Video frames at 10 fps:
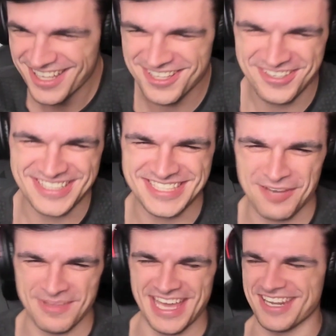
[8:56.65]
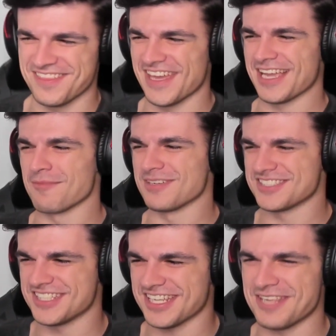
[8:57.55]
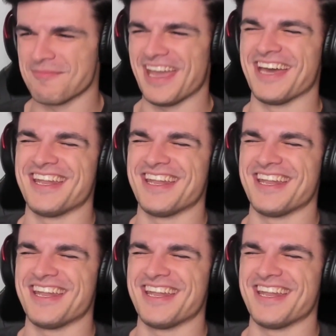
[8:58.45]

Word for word: you can I tell me I, anything. May I'm your sticky man.